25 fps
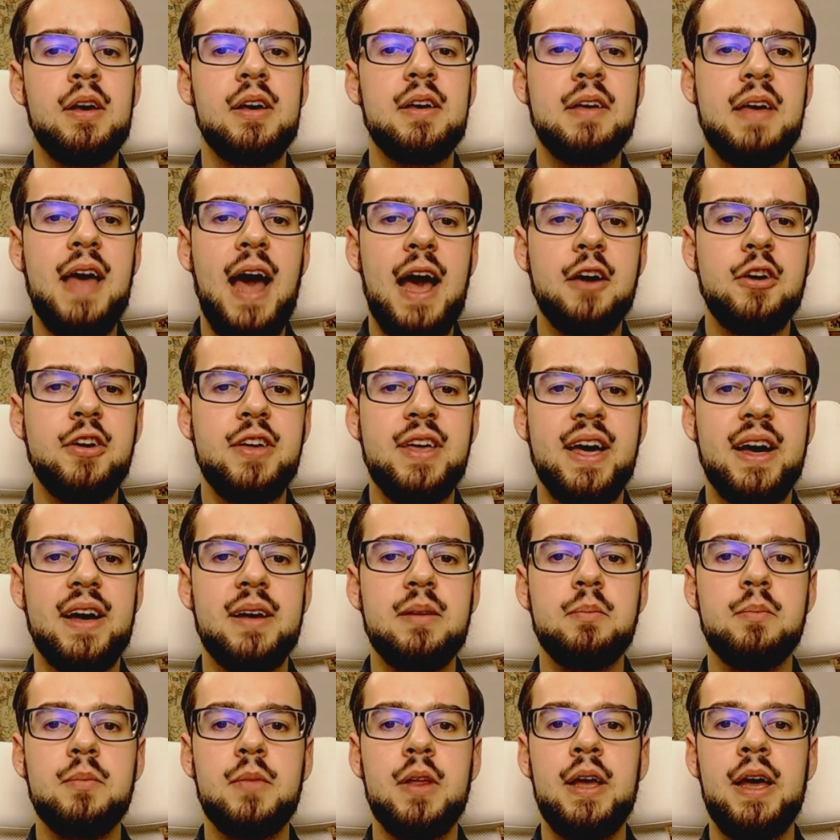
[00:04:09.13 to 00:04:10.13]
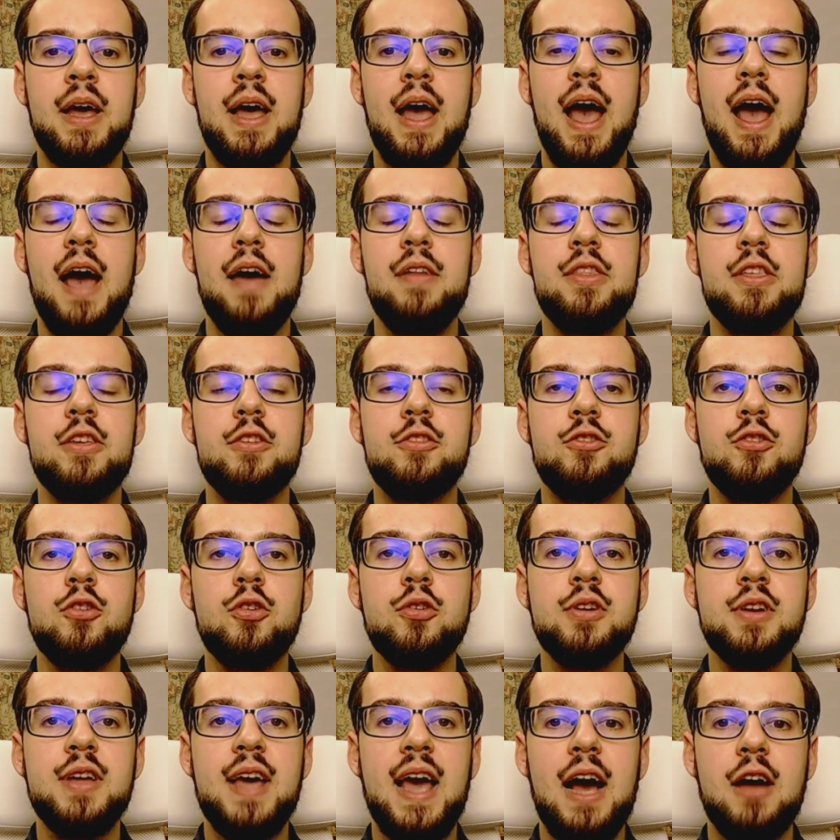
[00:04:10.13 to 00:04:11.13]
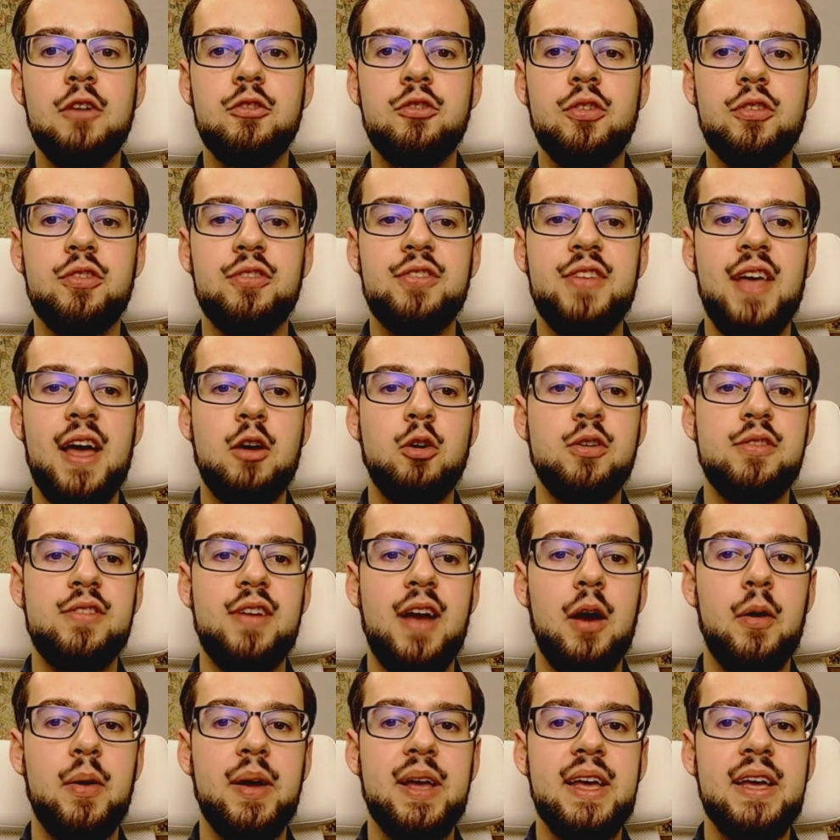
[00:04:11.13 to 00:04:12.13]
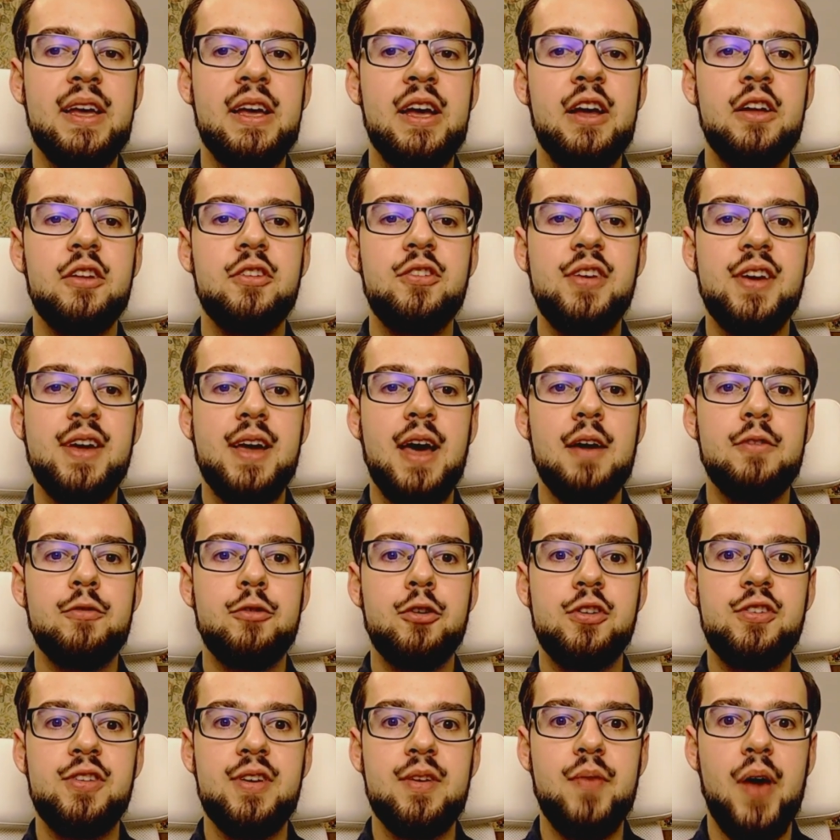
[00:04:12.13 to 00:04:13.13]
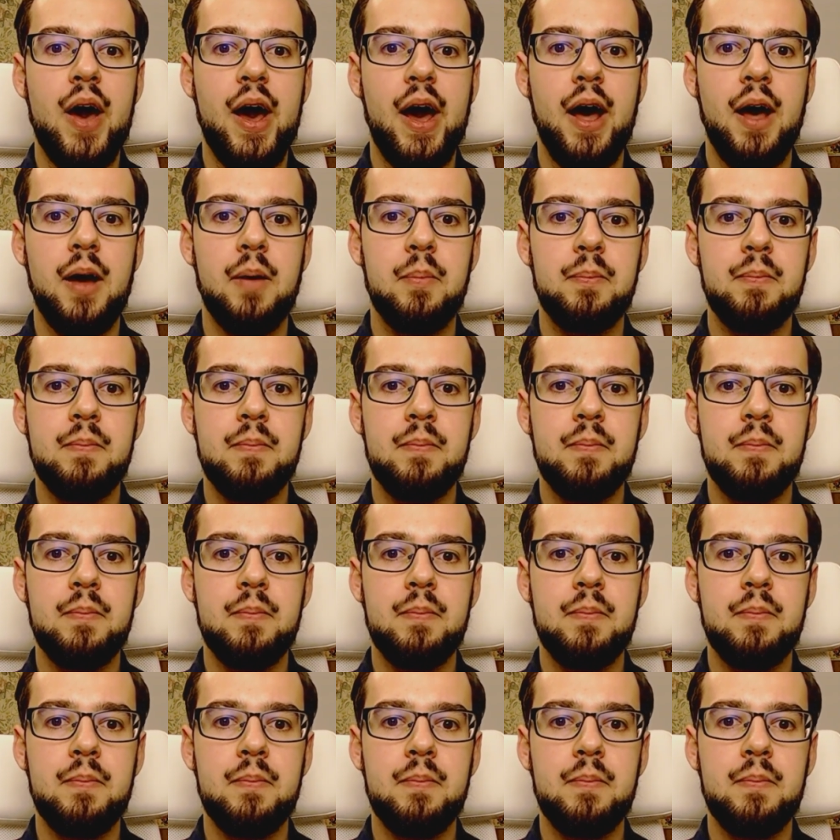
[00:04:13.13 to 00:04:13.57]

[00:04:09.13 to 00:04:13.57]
Kaguya, and the student council secretary, Chika Fujiwara.